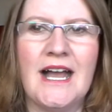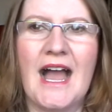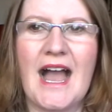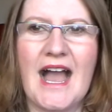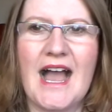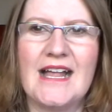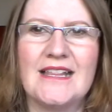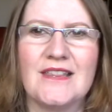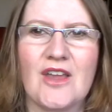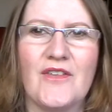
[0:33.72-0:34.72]

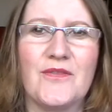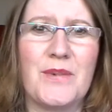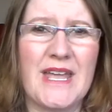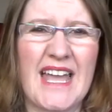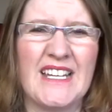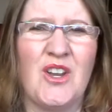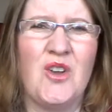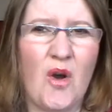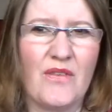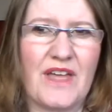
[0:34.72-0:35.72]
And I've been getting
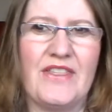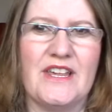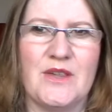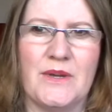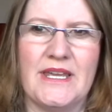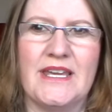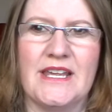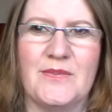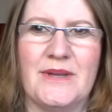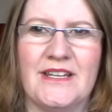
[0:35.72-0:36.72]
a lot of that this week.
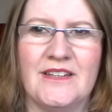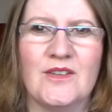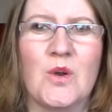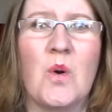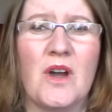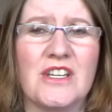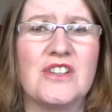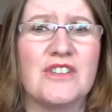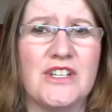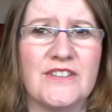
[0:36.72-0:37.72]
It's been quite
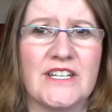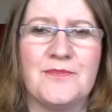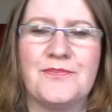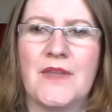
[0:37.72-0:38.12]
groovy.